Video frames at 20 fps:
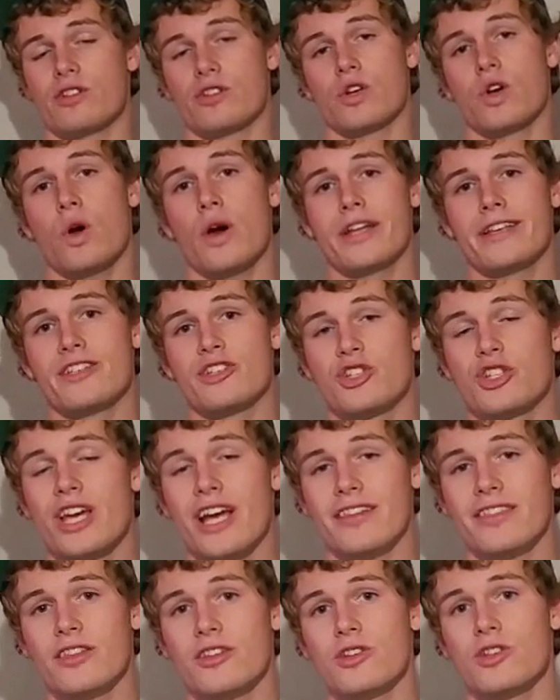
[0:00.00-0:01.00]
So go ahead and
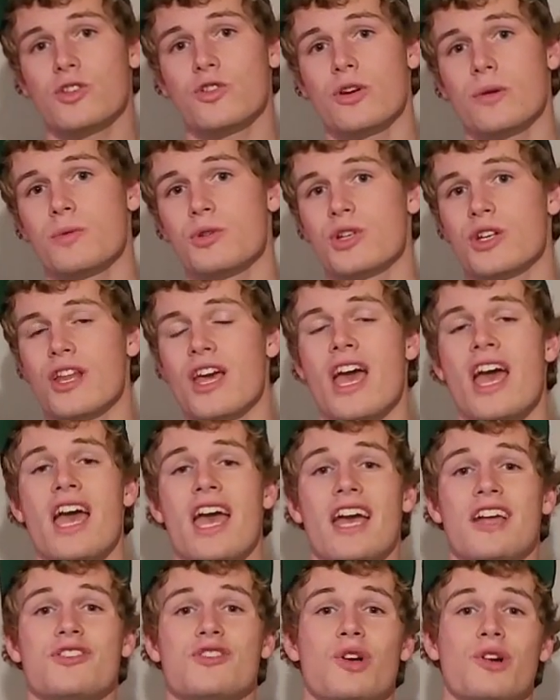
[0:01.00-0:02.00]
check the description
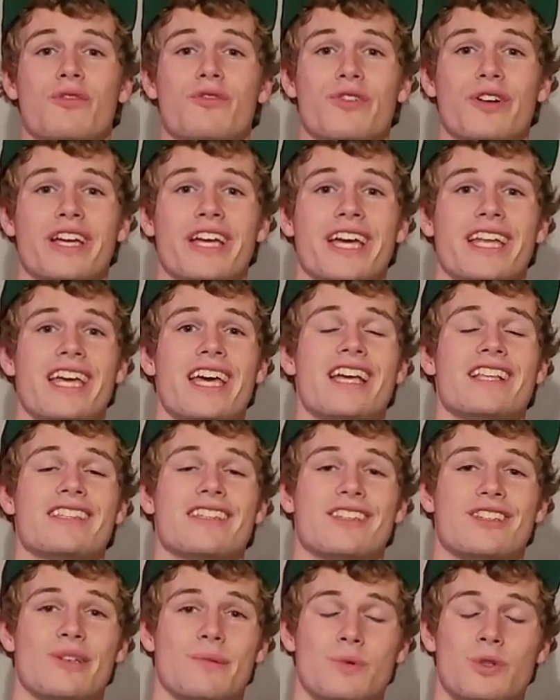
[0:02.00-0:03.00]
and don't forget
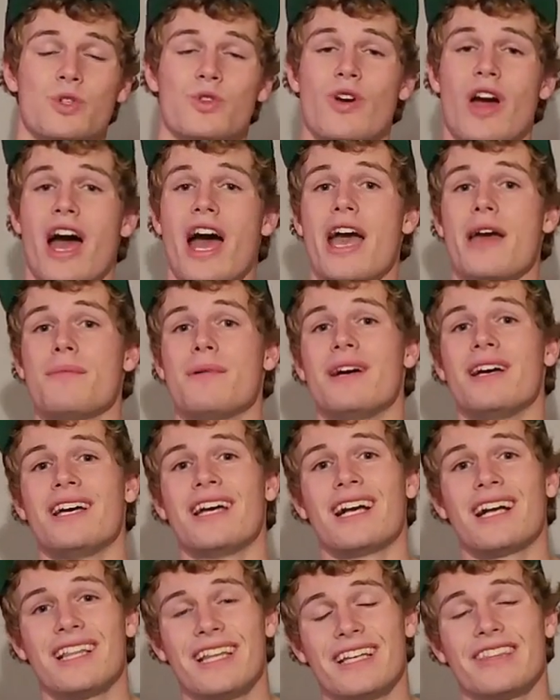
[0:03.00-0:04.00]
to subscribe,
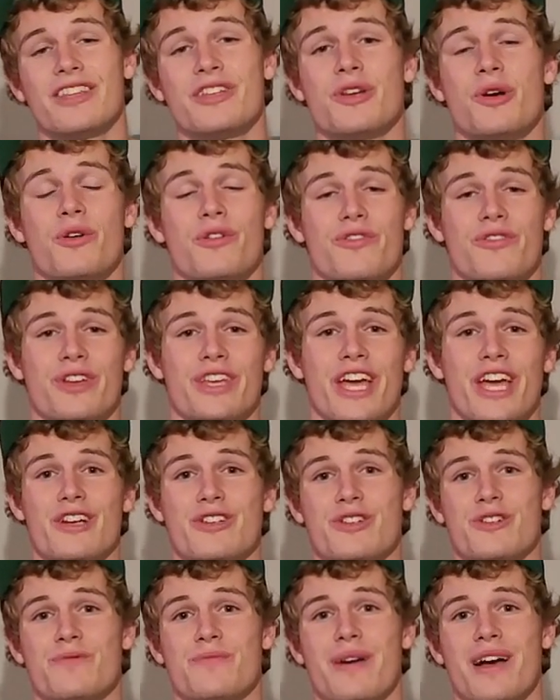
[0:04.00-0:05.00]
click the
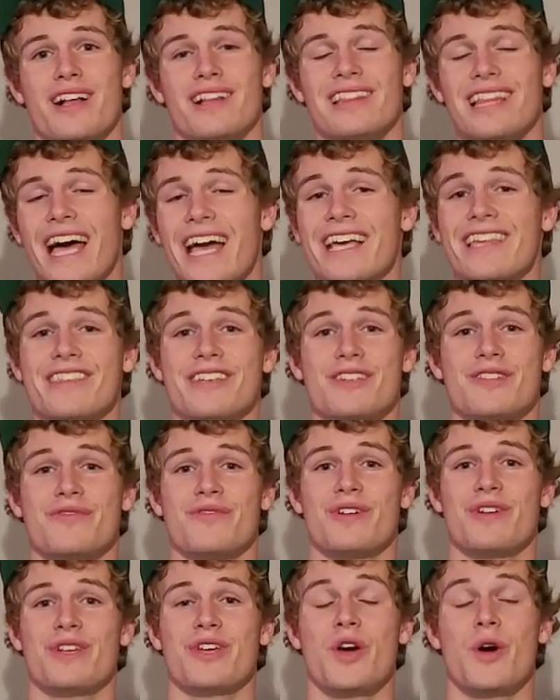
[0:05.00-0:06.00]
notification bell, like this
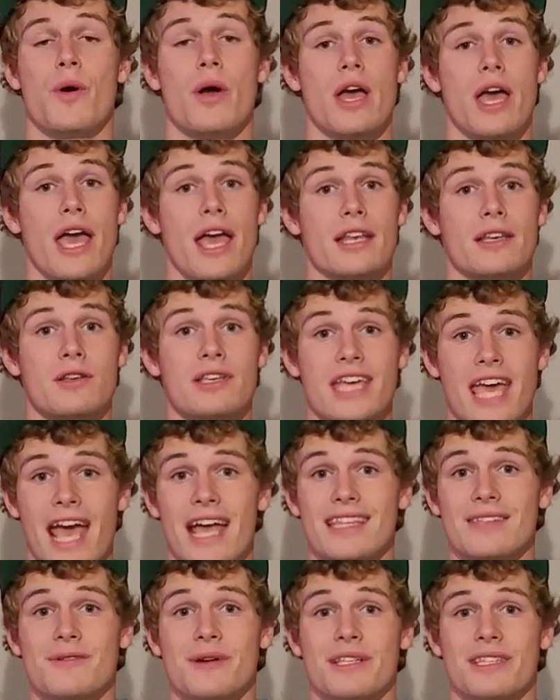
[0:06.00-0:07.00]
video, and
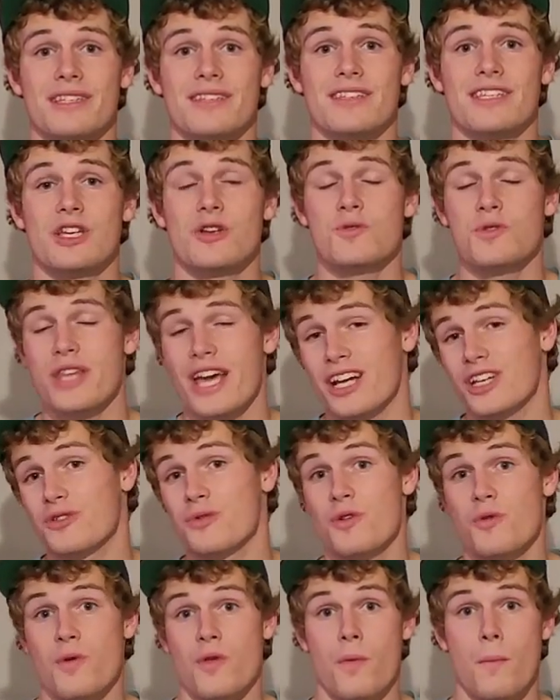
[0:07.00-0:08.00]
can't wait to see you next
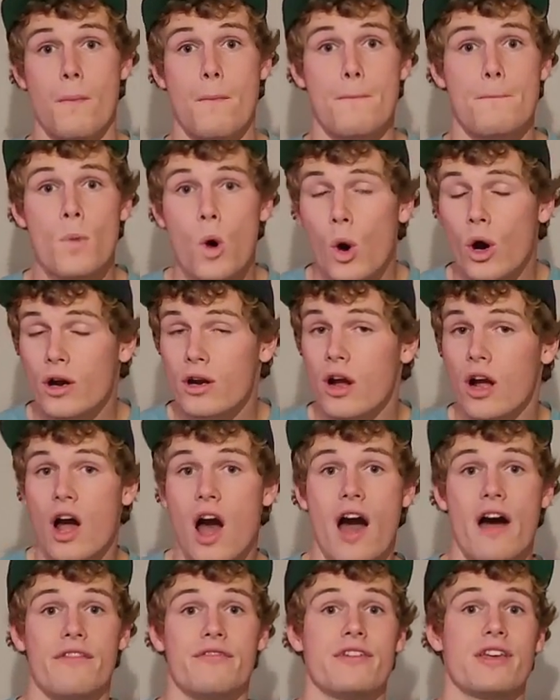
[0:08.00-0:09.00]
week with more
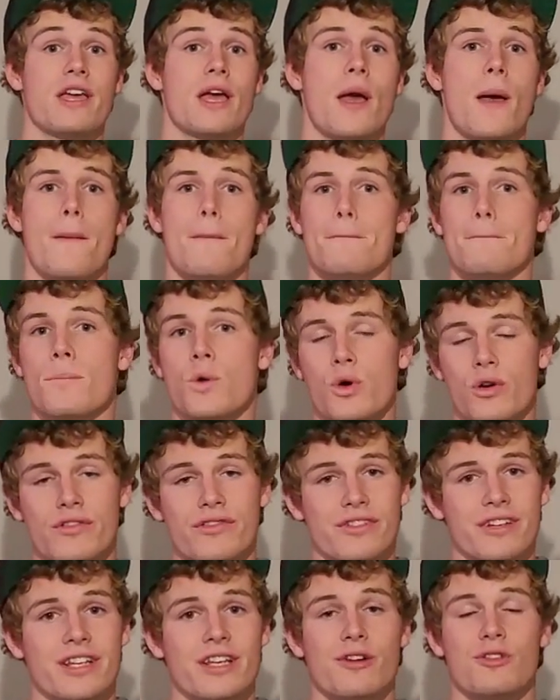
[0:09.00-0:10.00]
coffee, more
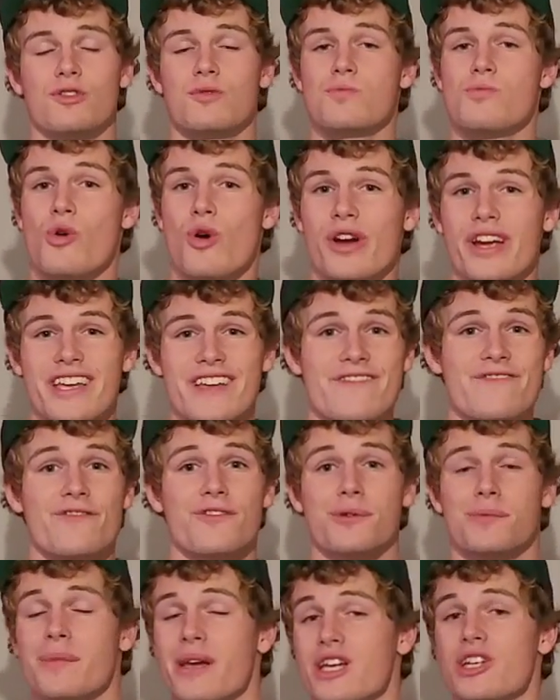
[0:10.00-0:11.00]
videos, more
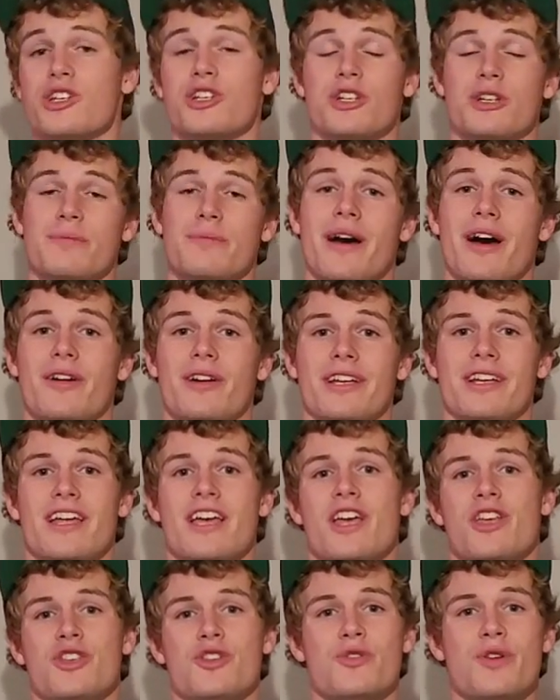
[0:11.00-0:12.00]
information about it.
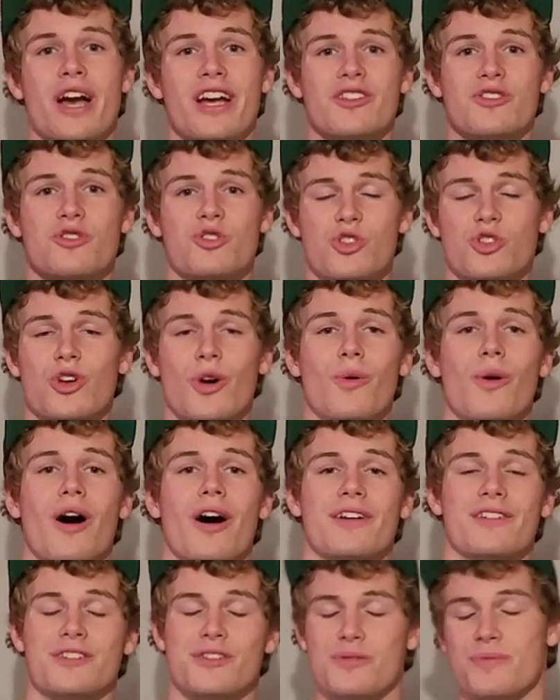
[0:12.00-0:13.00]
You guys are so
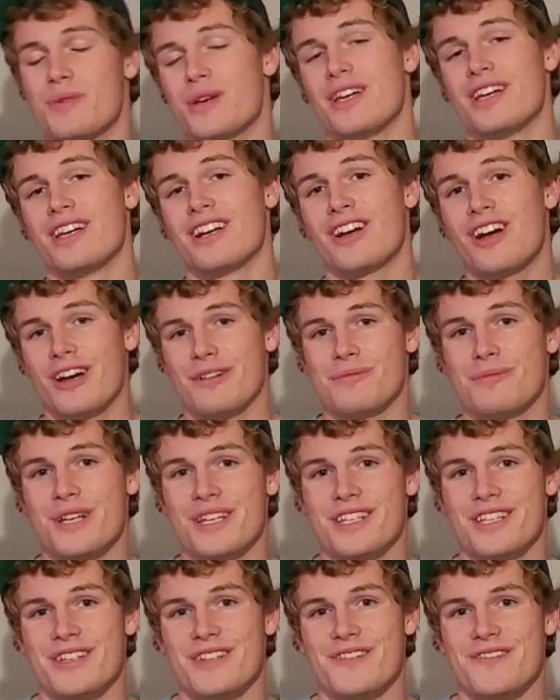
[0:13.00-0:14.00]
awesome. God
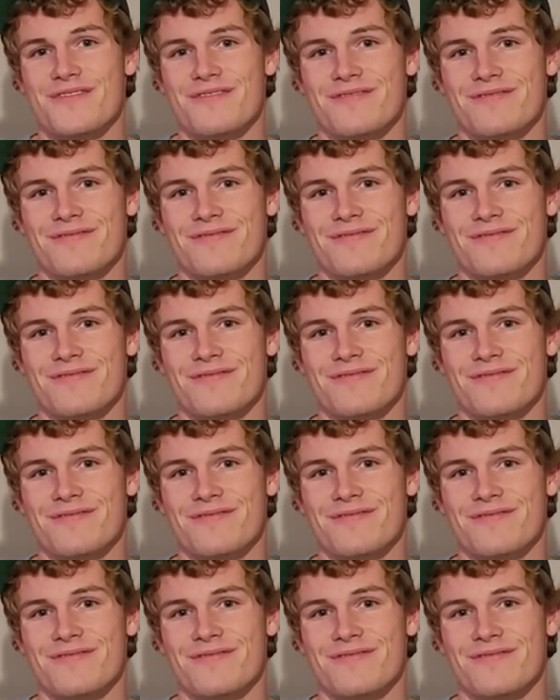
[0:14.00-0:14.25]
bless you.